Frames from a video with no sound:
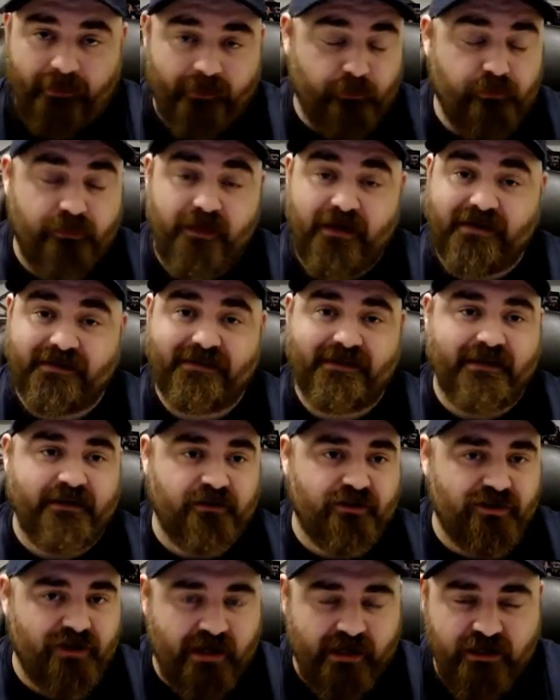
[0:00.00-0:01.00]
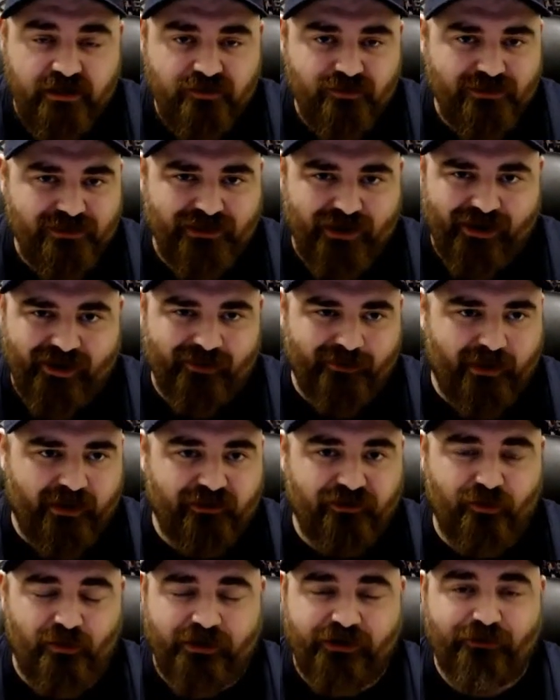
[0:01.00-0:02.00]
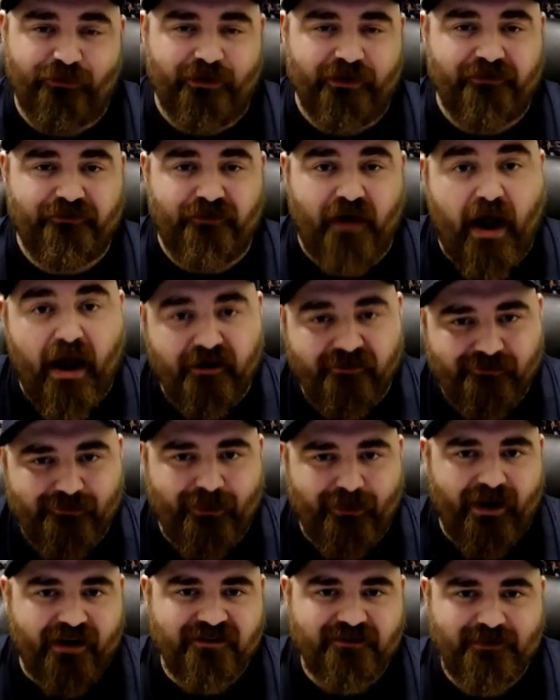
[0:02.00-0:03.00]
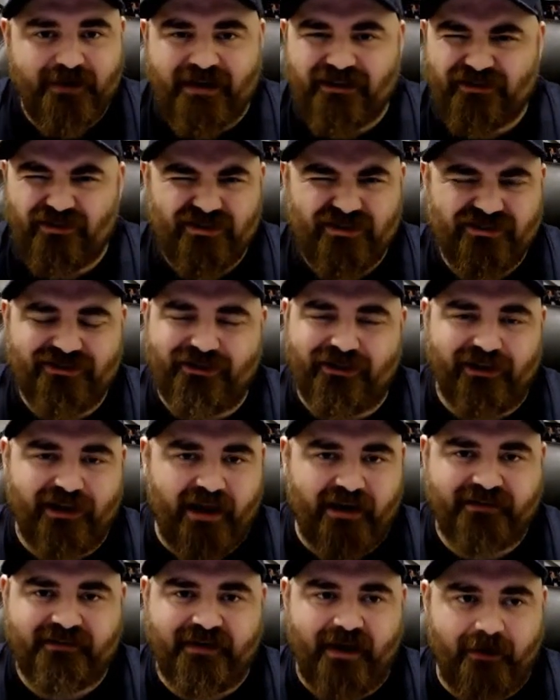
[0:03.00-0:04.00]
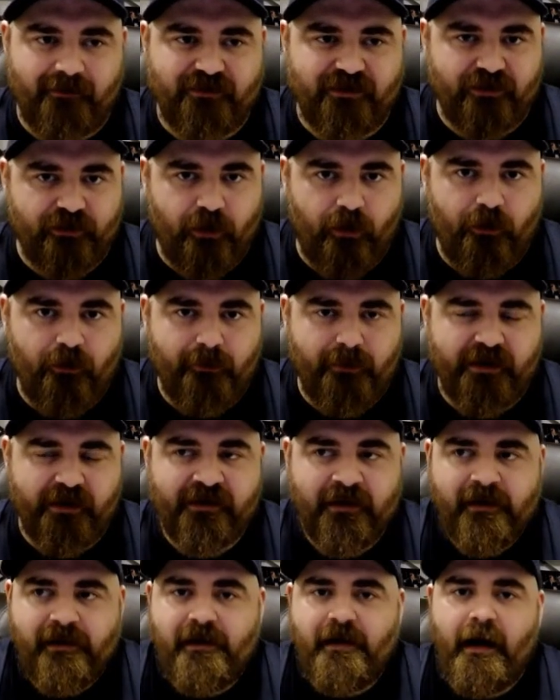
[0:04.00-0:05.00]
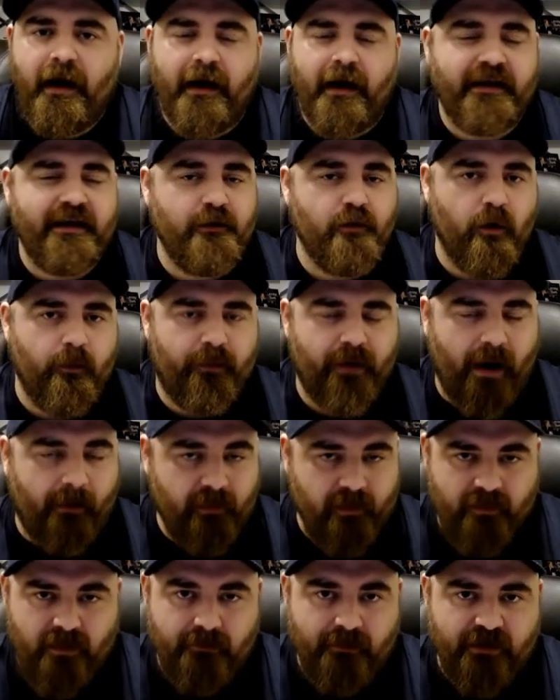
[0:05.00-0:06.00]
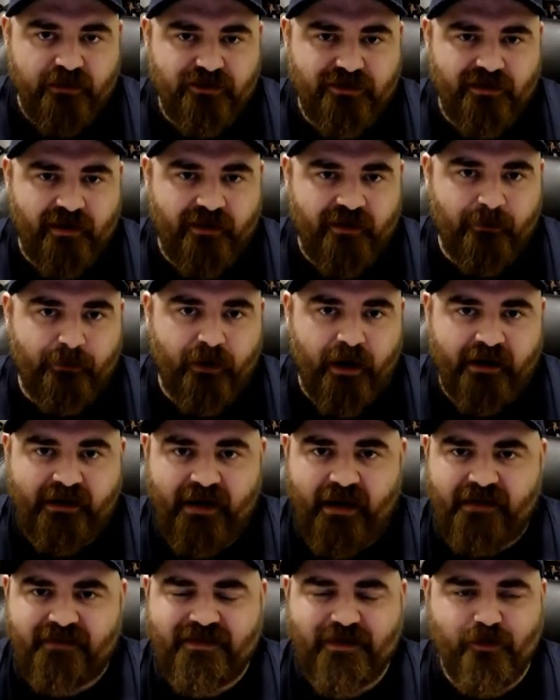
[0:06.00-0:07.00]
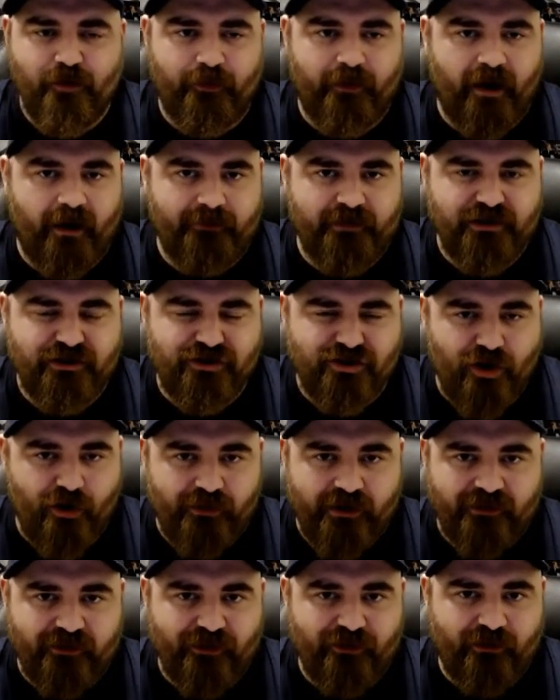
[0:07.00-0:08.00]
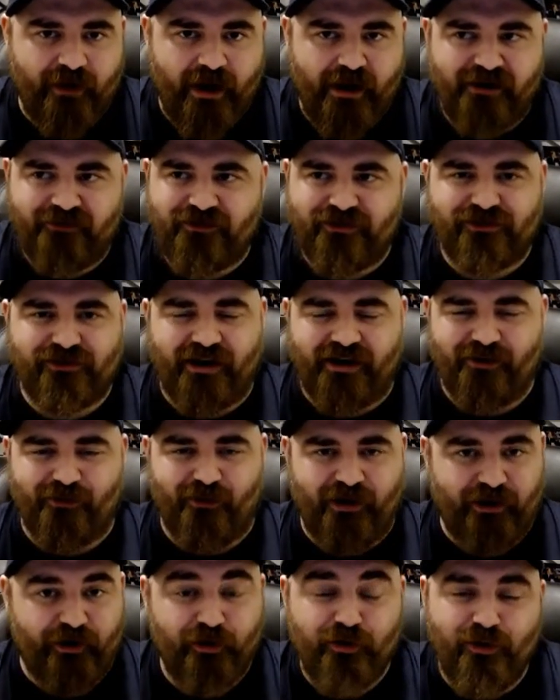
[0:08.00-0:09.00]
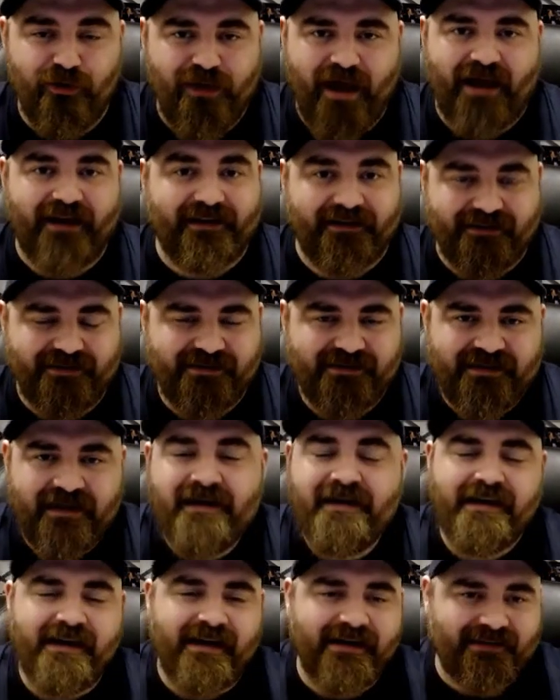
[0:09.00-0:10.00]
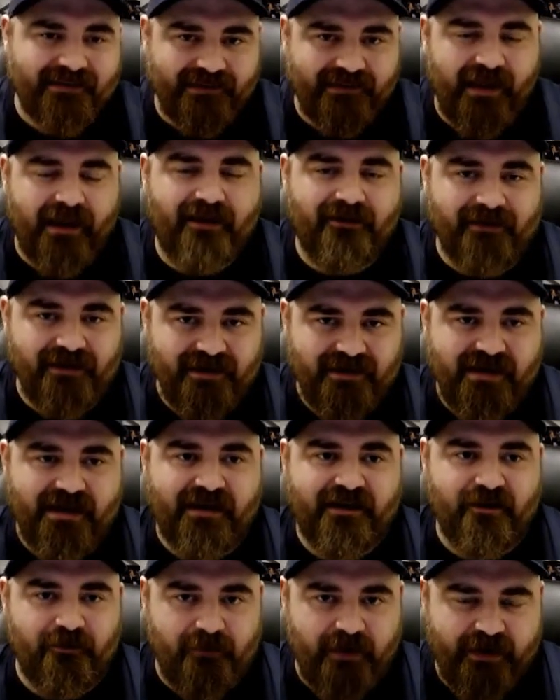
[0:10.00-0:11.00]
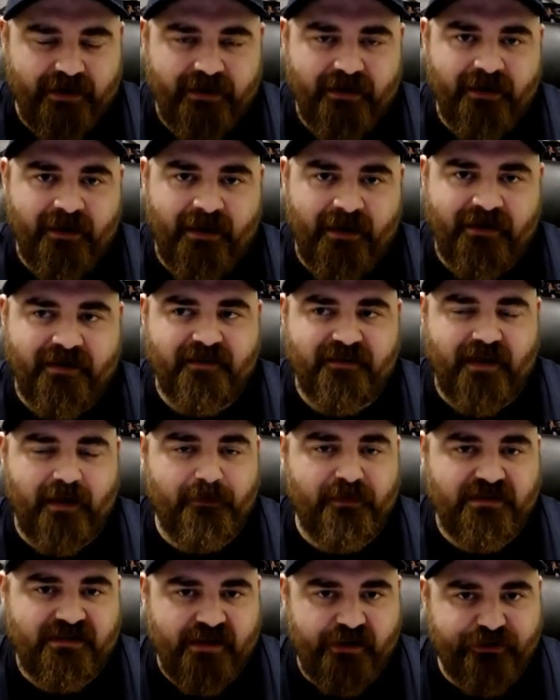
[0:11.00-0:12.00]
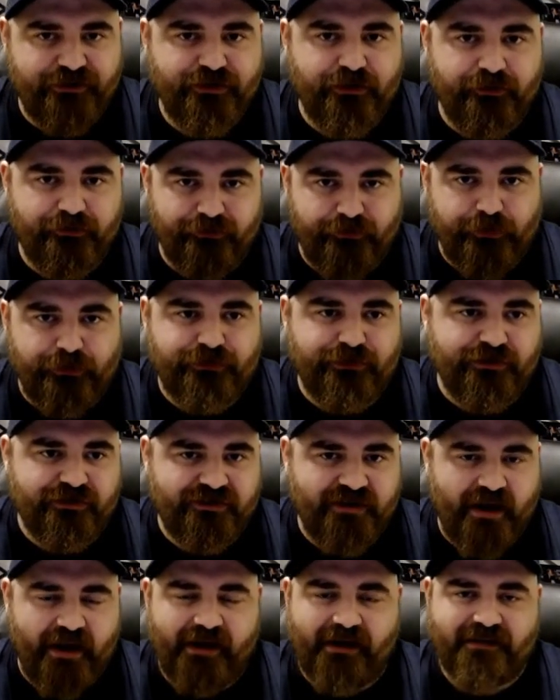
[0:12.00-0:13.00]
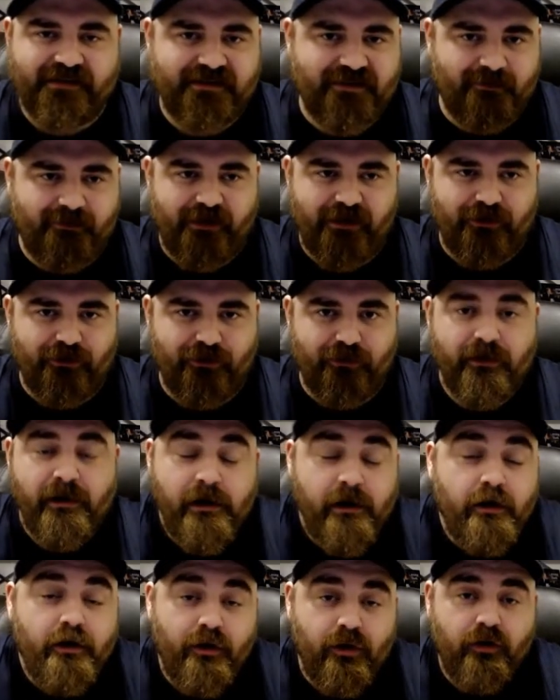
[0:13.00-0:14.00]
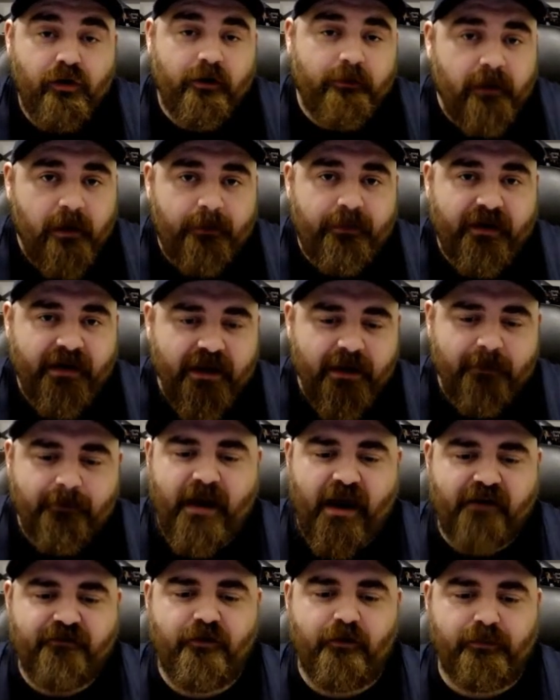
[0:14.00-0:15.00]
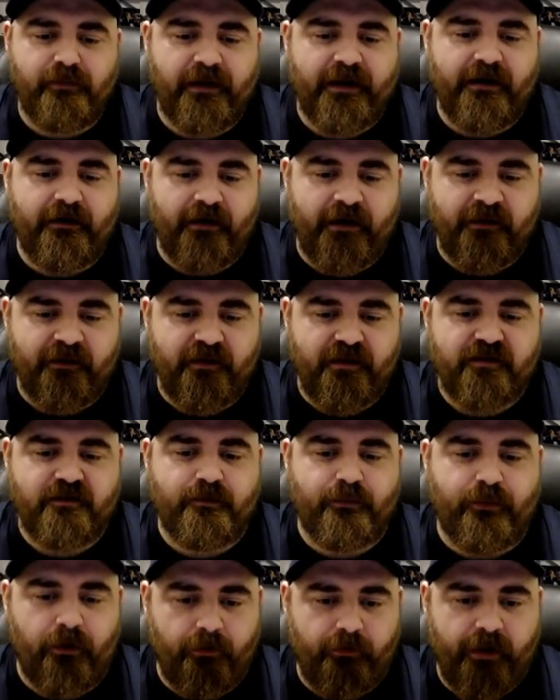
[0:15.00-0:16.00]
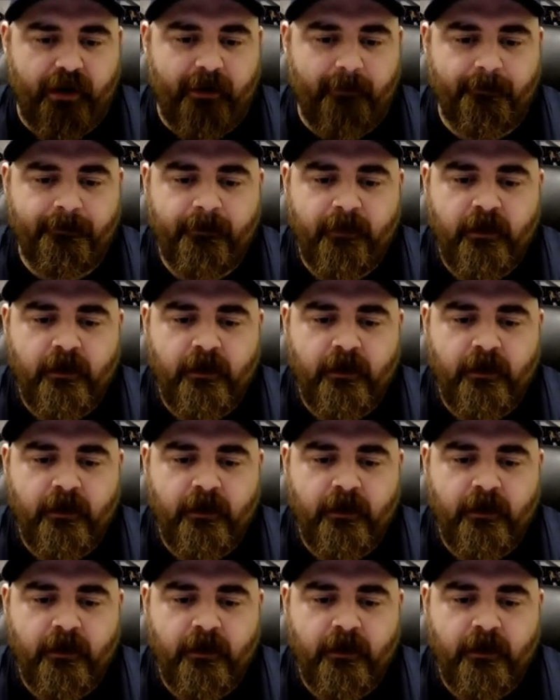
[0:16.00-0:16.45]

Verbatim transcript: The things can change. We're talking about a 2025 prospect, so there's still a lot of time to go, but he will probably be mentioned on the broadcast. He will probably be shown in the crowd if you're trying to wonder who that is. It's likely Nik Khamenia, and he's a potential future Zag and somebody who who could be a pretty impactful player in this program.